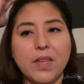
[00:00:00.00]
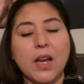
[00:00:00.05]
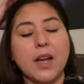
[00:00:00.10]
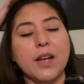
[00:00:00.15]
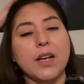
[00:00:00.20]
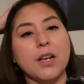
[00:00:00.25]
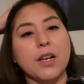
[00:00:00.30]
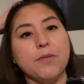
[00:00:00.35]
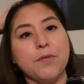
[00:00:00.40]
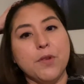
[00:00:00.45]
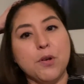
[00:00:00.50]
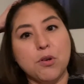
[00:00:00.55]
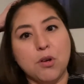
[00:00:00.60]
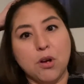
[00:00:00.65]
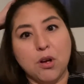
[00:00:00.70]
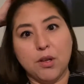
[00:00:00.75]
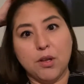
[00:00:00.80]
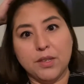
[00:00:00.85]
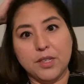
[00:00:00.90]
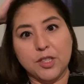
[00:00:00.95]
I got a phone
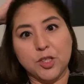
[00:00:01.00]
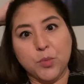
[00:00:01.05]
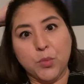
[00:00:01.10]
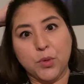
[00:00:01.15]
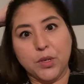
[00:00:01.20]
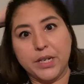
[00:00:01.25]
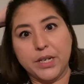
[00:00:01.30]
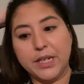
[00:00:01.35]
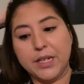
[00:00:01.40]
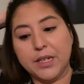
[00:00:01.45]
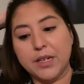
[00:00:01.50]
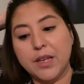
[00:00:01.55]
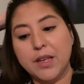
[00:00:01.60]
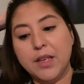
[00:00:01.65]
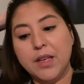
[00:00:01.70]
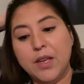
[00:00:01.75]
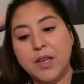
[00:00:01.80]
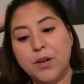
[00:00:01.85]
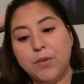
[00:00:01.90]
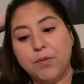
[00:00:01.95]
call this morning
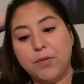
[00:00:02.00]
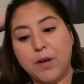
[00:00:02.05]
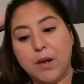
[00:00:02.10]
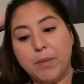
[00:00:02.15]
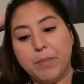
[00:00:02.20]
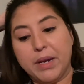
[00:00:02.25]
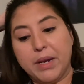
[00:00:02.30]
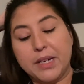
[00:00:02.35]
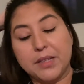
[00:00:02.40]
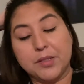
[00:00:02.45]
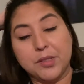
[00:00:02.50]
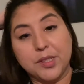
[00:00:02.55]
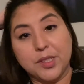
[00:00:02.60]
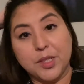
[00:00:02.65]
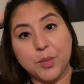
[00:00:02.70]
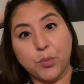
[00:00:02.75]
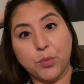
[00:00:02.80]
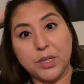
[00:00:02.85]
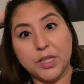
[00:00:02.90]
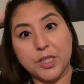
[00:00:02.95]
from my
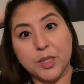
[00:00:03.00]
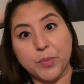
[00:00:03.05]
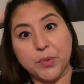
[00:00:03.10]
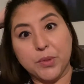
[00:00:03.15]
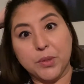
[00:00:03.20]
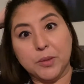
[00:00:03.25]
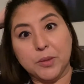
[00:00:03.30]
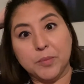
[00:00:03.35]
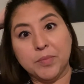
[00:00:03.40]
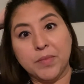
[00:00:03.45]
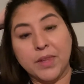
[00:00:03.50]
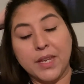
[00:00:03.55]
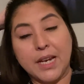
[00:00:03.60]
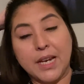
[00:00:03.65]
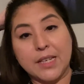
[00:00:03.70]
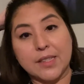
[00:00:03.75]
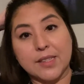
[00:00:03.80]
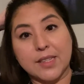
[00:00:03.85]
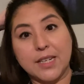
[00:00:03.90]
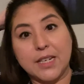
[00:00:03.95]
assistant principal
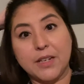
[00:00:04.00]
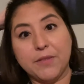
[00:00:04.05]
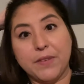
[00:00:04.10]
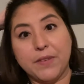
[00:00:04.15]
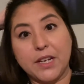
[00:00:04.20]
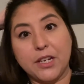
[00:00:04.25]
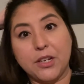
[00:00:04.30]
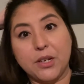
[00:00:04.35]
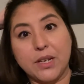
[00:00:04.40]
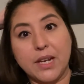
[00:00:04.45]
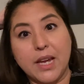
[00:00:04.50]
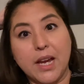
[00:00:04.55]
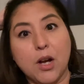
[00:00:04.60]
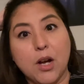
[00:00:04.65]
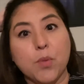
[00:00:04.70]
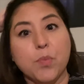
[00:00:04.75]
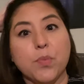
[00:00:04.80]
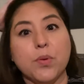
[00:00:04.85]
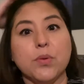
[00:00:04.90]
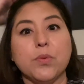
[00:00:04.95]
asking if I could
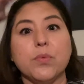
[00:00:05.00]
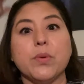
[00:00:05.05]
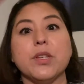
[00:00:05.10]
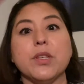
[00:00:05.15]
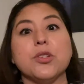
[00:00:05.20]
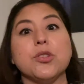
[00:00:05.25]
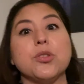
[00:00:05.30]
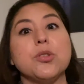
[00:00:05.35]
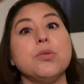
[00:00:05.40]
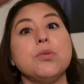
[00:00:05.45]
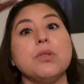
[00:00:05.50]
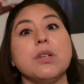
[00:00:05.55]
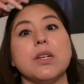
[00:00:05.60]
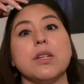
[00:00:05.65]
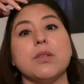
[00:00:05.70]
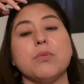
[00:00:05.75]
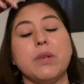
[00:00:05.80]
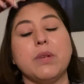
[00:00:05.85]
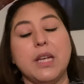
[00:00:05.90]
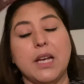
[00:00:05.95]
help with a
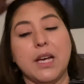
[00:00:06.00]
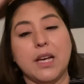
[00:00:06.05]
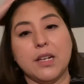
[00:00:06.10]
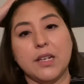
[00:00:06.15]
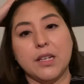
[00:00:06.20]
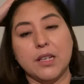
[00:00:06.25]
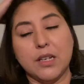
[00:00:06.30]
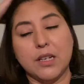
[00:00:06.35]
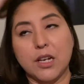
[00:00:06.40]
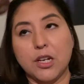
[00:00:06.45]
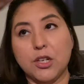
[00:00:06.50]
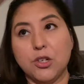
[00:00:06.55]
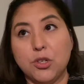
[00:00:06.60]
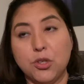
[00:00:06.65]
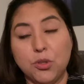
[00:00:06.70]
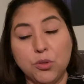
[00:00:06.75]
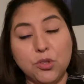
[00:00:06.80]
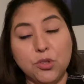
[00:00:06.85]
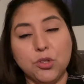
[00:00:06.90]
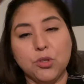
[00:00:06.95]
student. We had a
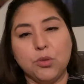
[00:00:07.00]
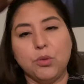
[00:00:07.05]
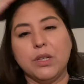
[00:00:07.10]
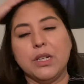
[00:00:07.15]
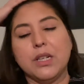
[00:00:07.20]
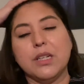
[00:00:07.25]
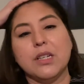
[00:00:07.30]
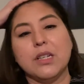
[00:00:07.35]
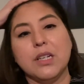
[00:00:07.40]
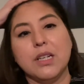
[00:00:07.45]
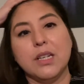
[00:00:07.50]
new student.